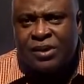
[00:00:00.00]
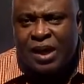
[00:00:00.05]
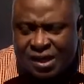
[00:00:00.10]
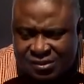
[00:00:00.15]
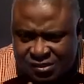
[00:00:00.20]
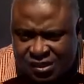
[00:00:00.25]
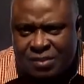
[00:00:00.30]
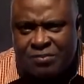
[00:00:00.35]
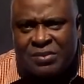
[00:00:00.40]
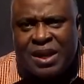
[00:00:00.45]

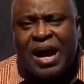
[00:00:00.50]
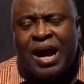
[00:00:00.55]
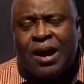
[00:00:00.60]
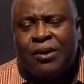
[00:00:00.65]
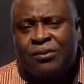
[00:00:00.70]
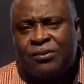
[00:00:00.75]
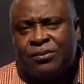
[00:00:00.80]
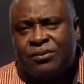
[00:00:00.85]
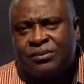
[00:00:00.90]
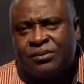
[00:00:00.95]
Ask him
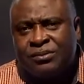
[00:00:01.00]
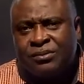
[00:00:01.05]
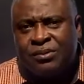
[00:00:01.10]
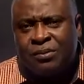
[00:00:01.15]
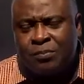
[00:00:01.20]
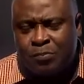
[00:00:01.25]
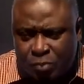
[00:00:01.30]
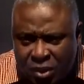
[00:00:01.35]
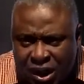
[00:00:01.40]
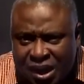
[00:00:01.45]
now.
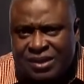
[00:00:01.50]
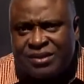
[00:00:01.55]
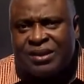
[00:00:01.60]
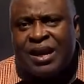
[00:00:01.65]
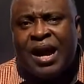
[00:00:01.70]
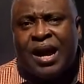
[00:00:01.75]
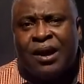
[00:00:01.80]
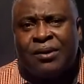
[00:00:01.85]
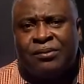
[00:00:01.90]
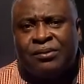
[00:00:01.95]
Pray it
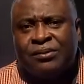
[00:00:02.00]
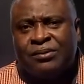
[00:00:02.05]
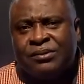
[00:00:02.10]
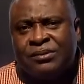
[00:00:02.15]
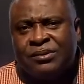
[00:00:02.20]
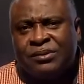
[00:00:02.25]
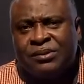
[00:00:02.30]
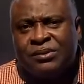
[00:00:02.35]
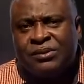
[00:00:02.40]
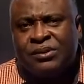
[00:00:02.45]
now.
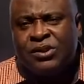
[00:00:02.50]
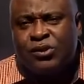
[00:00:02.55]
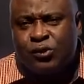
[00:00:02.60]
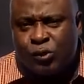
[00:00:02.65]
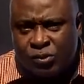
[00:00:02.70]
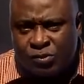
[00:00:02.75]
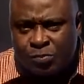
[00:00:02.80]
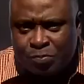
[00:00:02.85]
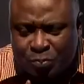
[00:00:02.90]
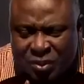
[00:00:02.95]

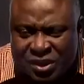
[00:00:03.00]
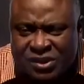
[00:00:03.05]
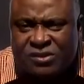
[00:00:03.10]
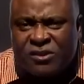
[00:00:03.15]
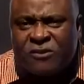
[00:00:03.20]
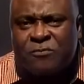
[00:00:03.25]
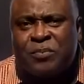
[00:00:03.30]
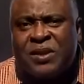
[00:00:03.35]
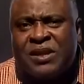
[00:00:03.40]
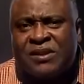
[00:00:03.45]
Should
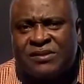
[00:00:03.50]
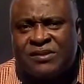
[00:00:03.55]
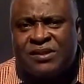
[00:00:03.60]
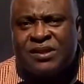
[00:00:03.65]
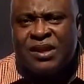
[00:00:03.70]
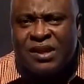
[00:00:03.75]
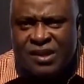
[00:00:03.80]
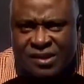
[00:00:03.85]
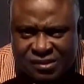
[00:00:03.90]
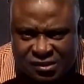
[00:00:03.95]
Prince of Peace
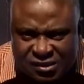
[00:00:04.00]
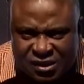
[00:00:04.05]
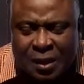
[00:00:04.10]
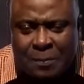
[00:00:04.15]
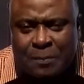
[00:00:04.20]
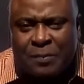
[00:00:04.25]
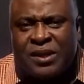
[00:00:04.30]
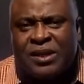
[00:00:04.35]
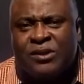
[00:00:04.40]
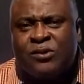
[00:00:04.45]

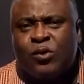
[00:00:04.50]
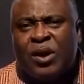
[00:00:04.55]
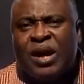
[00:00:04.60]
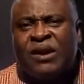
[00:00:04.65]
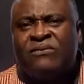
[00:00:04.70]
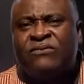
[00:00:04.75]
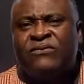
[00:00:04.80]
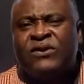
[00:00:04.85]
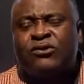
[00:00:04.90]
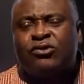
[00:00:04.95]
step into
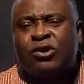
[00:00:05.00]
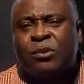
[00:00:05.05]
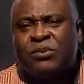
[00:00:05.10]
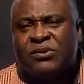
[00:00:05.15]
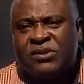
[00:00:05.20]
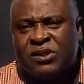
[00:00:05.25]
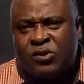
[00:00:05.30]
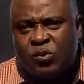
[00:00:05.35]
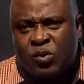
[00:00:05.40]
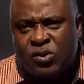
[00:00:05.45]
every
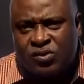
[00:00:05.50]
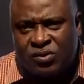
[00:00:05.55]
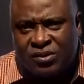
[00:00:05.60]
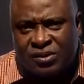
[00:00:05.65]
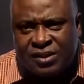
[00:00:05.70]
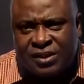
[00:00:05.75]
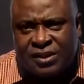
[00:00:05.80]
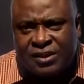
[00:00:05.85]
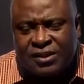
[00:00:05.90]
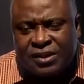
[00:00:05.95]
troubled
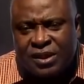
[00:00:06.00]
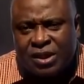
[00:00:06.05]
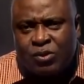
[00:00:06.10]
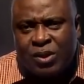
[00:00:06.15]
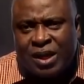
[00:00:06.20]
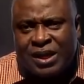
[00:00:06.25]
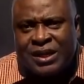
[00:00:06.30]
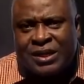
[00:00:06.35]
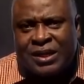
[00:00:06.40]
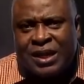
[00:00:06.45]
situation that
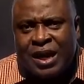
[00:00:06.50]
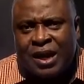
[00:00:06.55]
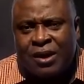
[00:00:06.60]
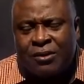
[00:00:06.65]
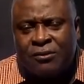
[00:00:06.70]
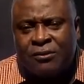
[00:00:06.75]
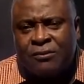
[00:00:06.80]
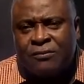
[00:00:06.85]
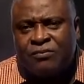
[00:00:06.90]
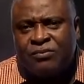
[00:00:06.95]
you are in
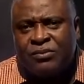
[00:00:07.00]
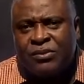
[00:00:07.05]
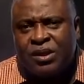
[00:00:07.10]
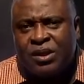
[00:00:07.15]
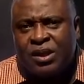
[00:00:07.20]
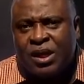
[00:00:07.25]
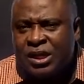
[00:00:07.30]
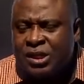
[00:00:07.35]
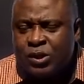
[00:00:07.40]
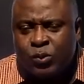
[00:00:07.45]
now,
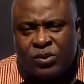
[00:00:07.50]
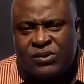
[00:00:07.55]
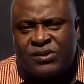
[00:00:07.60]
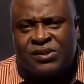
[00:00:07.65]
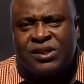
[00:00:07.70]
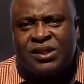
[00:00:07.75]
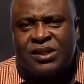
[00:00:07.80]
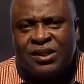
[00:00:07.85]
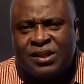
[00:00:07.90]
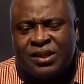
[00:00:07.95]
and you will
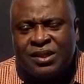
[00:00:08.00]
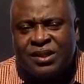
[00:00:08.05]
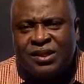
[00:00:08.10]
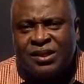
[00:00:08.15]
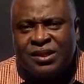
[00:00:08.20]
see